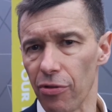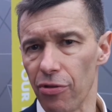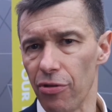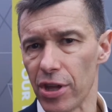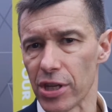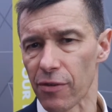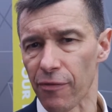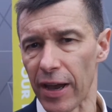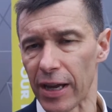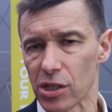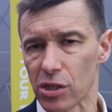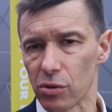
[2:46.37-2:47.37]
this
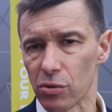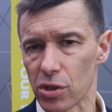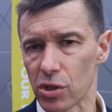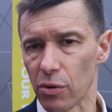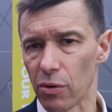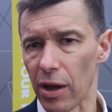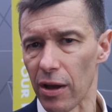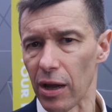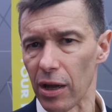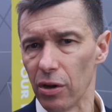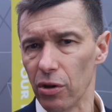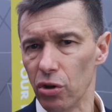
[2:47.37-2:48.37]
effect
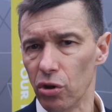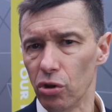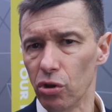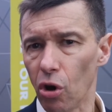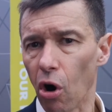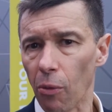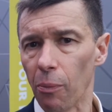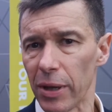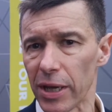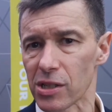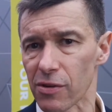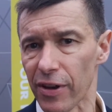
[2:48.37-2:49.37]
to not
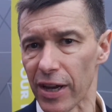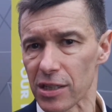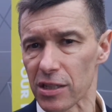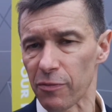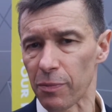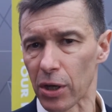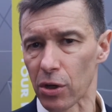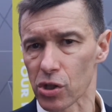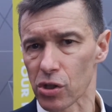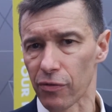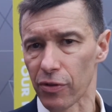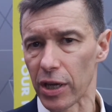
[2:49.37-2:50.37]
be as effective
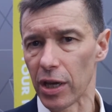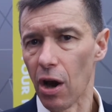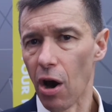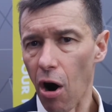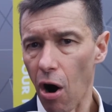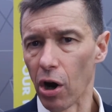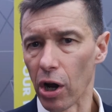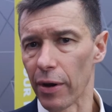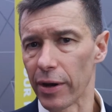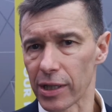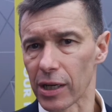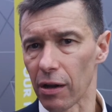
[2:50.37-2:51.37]
because of the
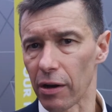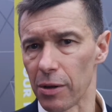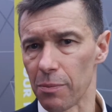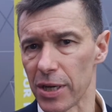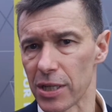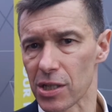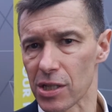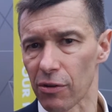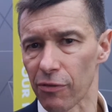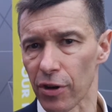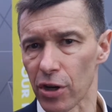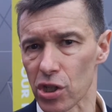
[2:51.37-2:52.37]
ongoing decline in beta
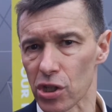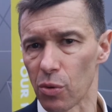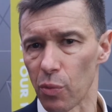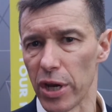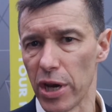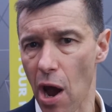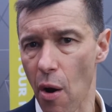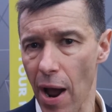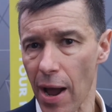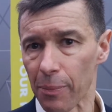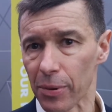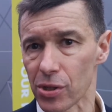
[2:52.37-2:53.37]
cell function that we know
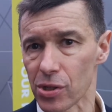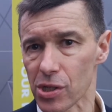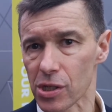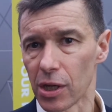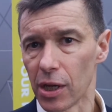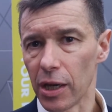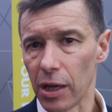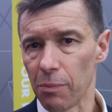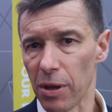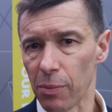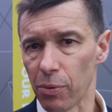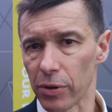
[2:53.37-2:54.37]
happens
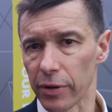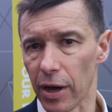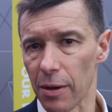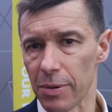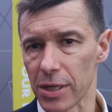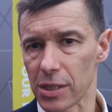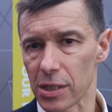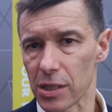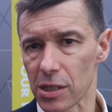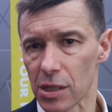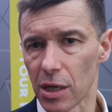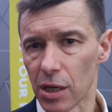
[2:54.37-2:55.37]
in people with
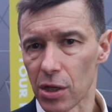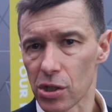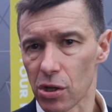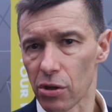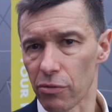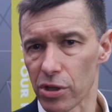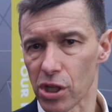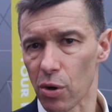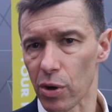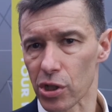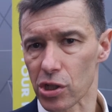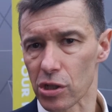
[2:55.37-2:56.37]
diabetes. So there is a
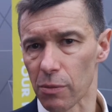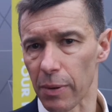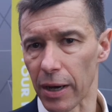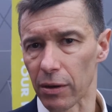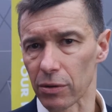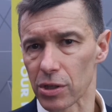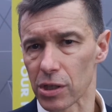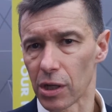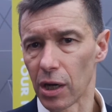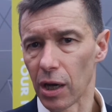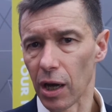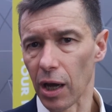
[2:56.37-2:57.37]
question about
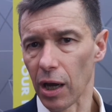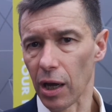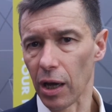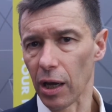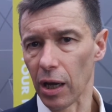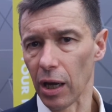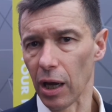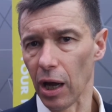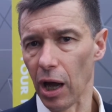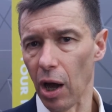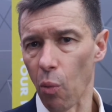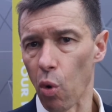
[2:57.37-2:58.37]

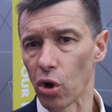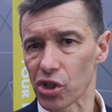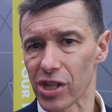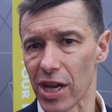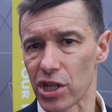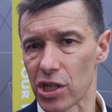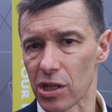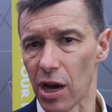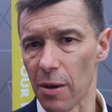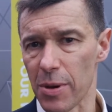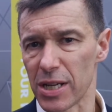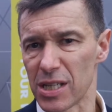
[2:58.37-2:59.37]
at what stage in
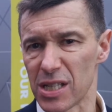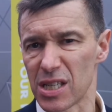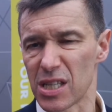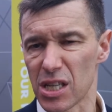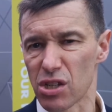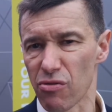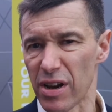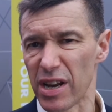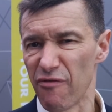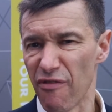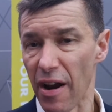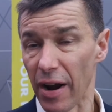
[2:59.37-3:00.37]
diabetes is this really
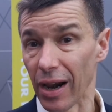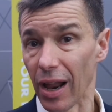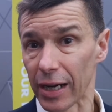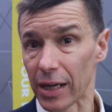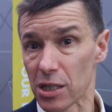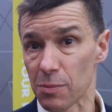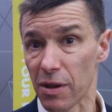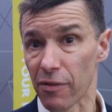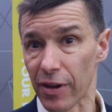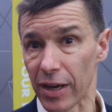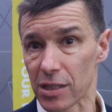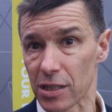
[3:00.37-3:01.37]
very unlikely to be
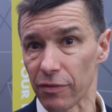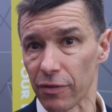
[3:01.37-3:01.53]
effective.